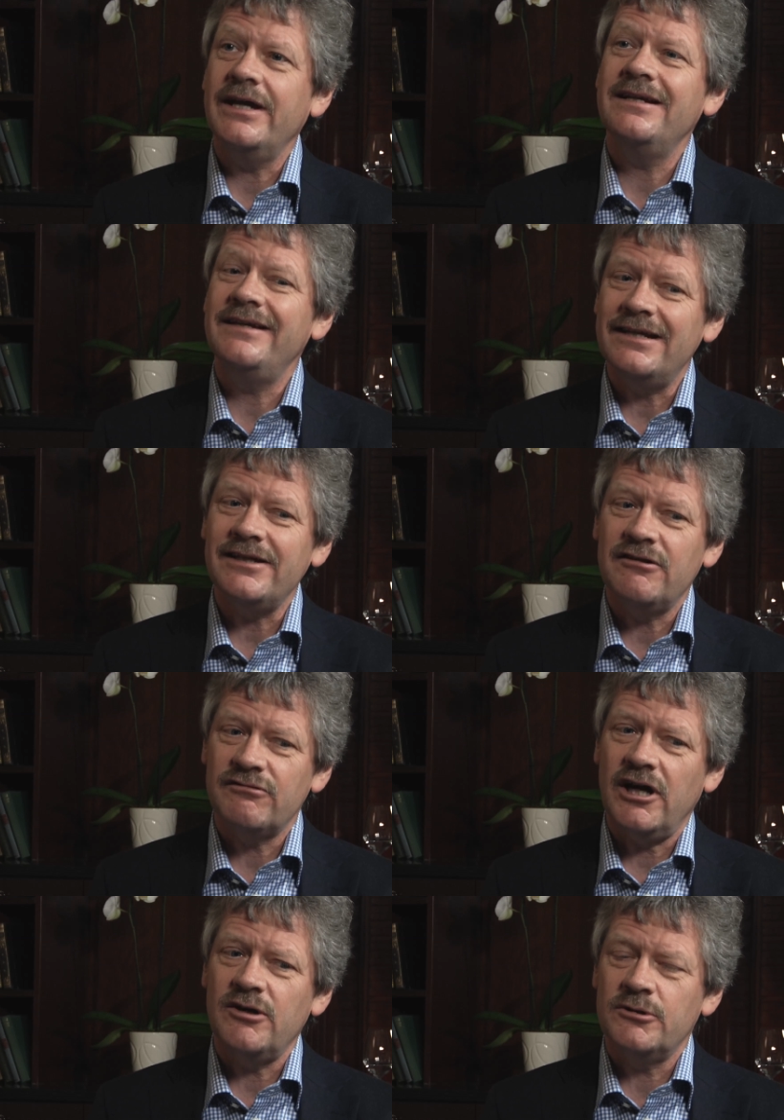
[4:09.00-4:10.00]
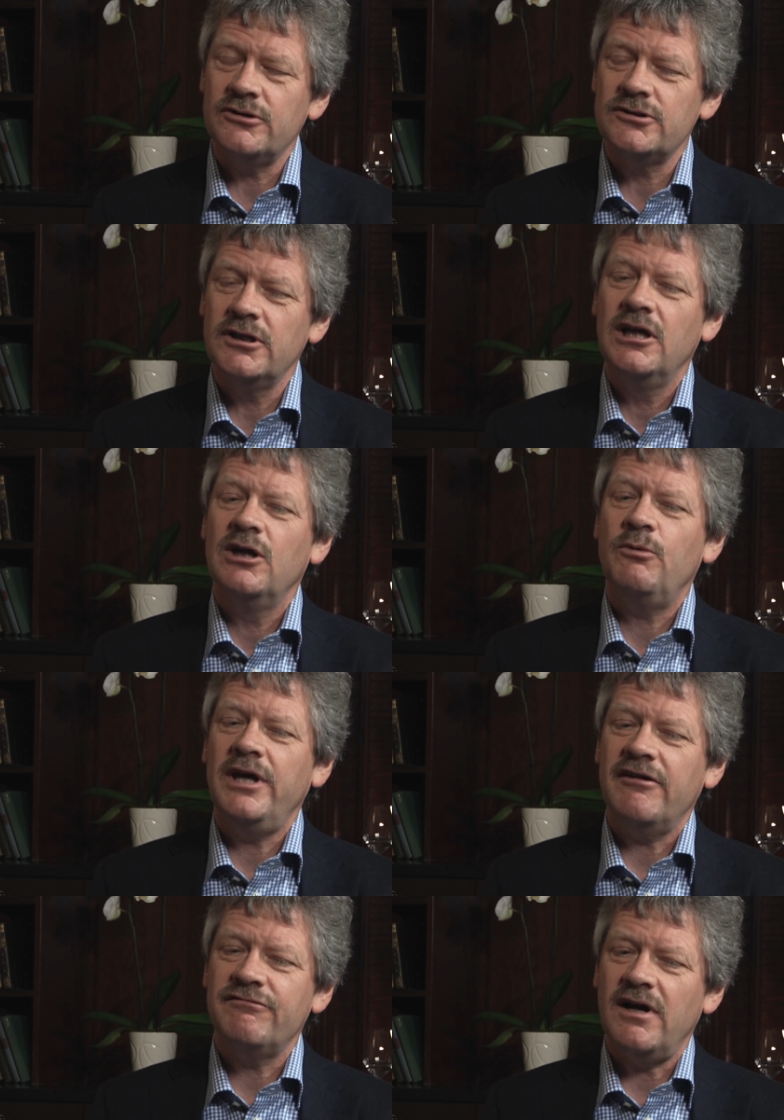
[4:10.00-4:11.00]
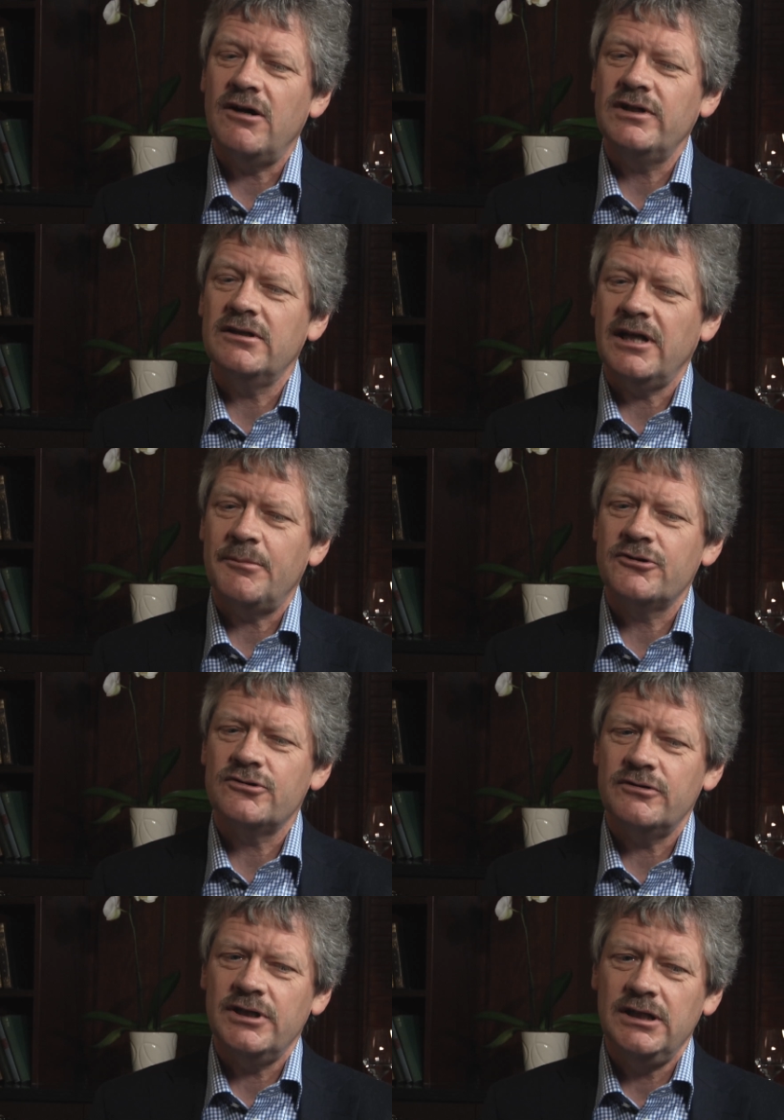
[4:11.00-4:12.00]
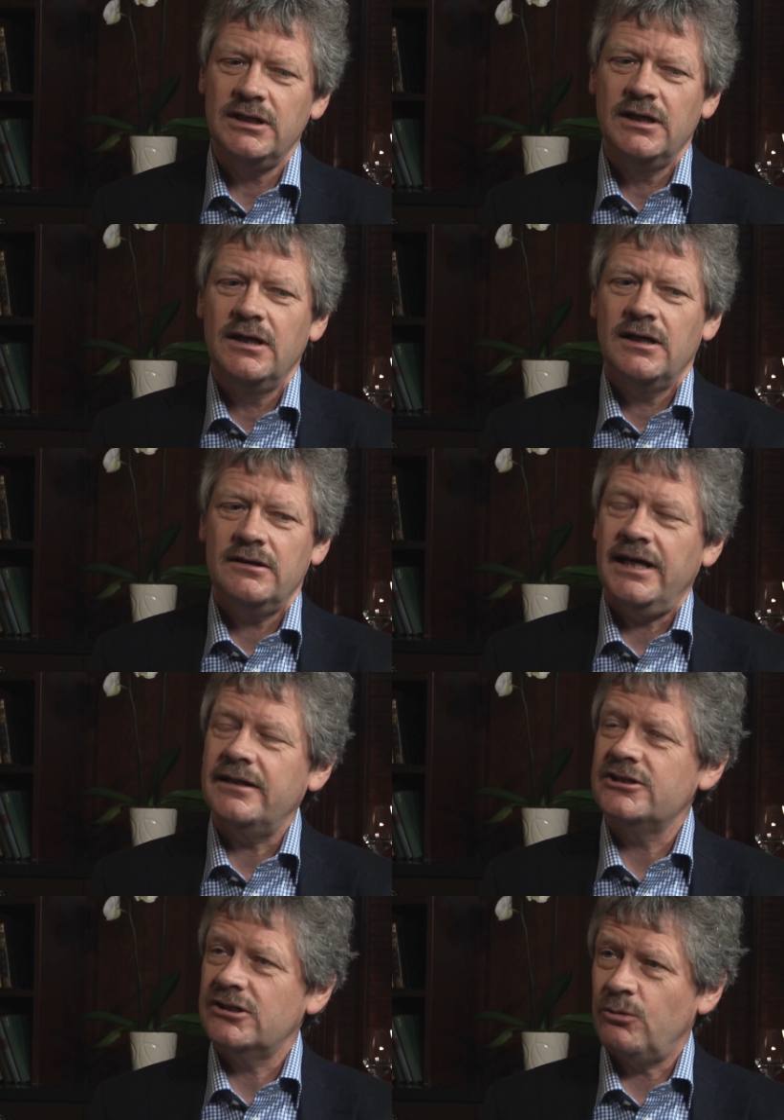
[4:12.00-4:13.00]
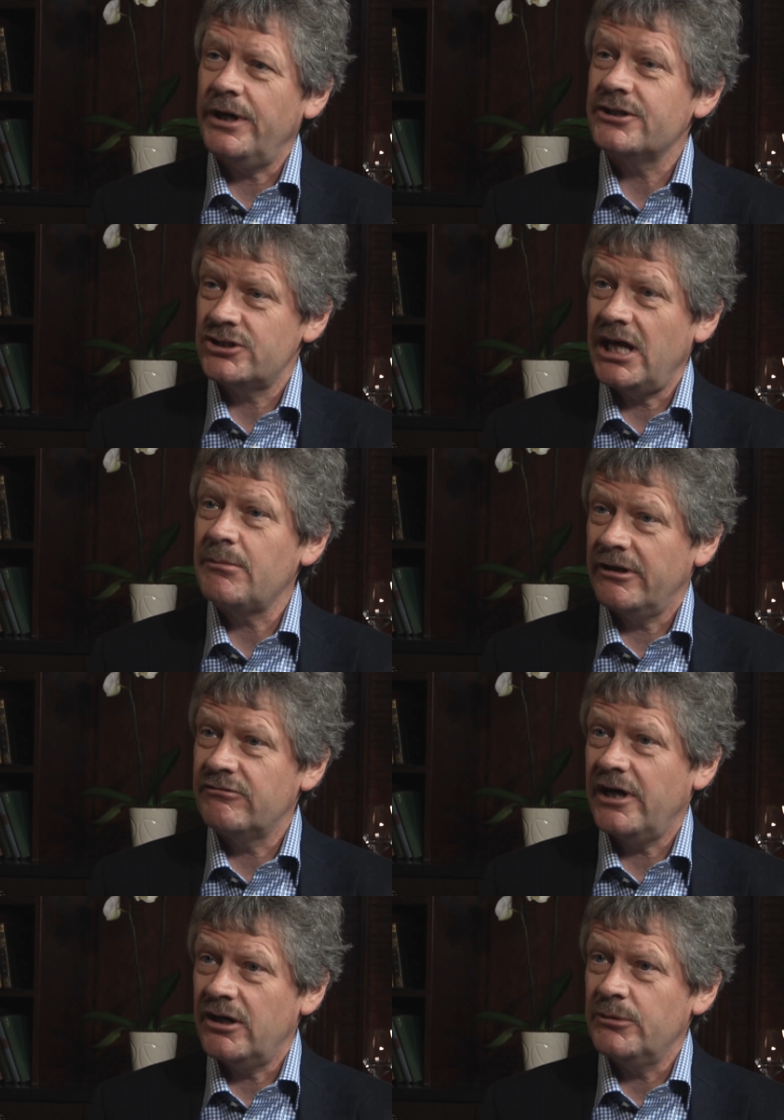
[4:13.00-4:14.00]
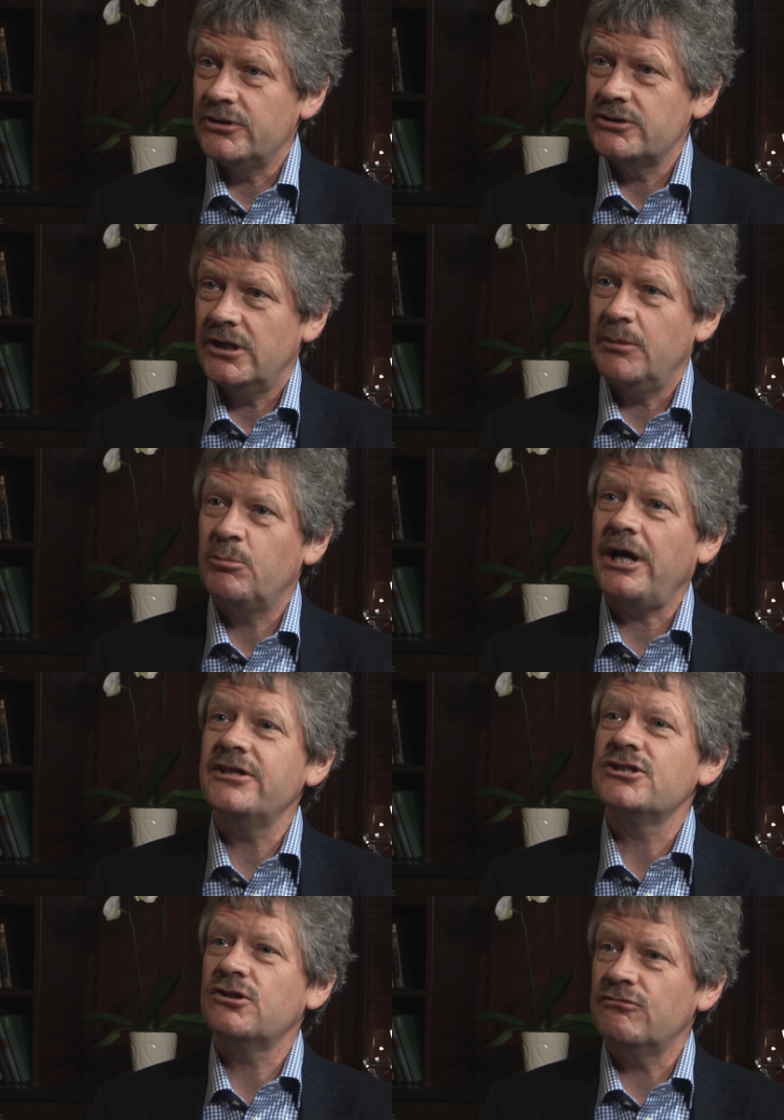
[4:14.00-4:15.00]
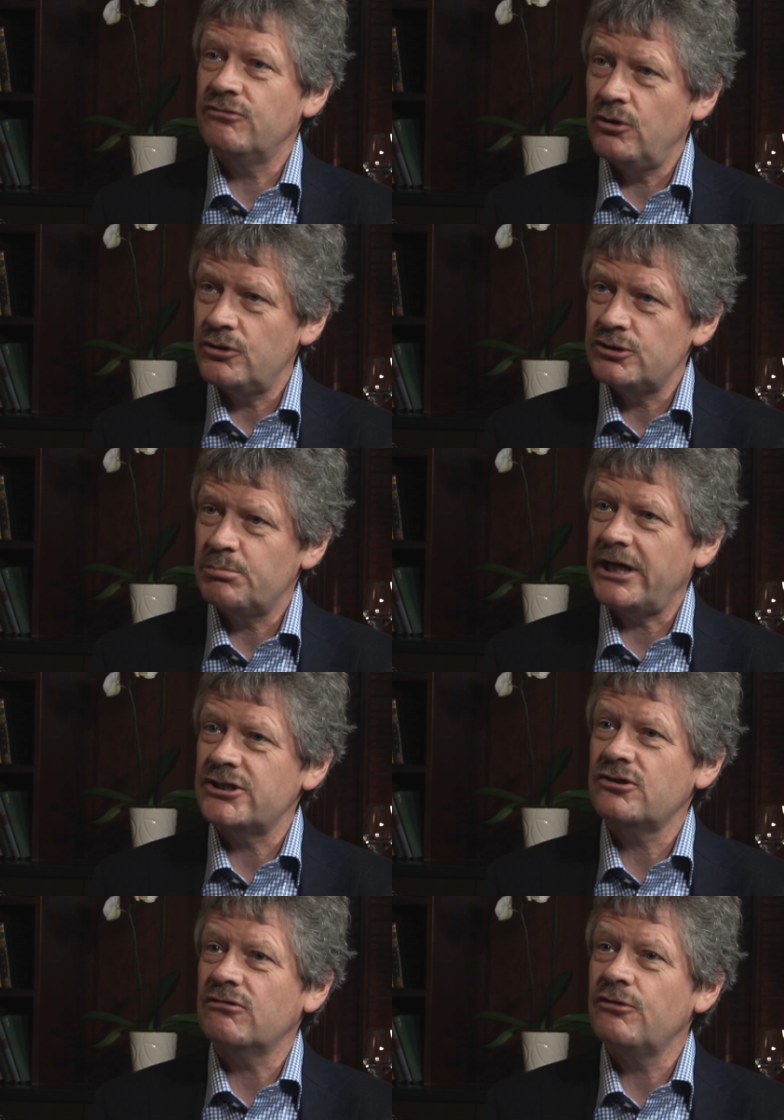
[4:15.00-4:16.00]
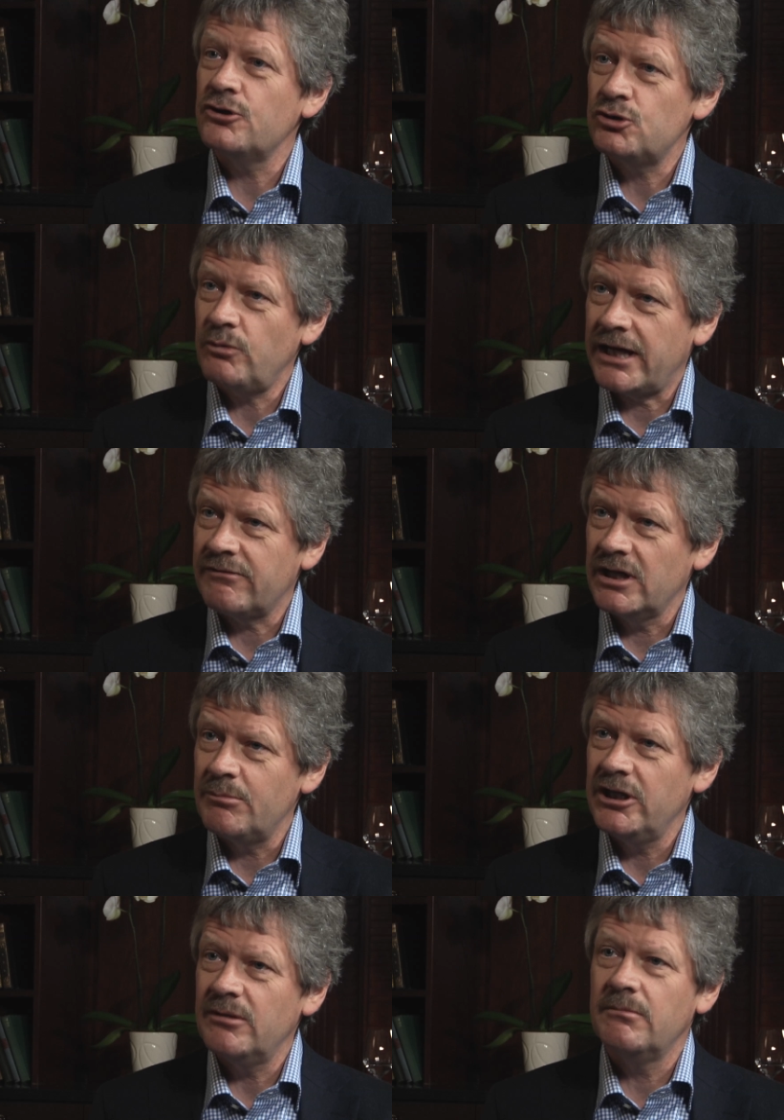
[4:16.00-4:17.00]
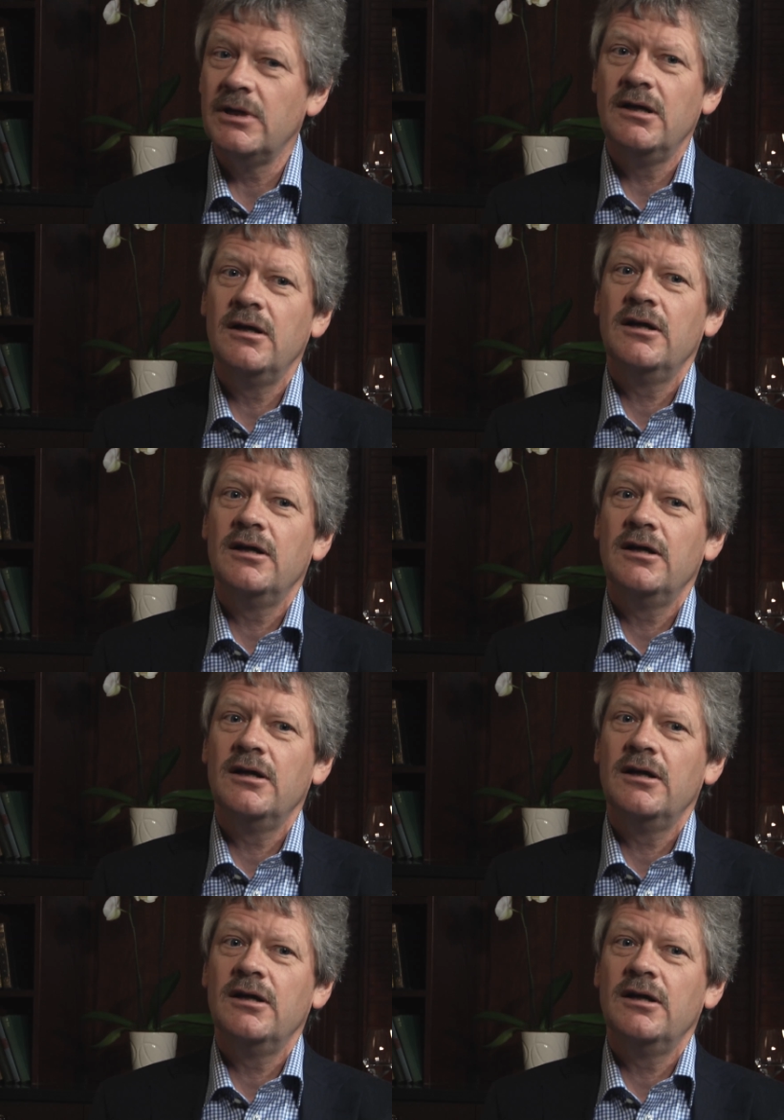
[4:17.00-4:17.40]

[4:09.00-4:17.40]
Now, in that environment, we have found in the laboratory that is quite a stable environment. Uh, prices converge, prices converge to equilibrium.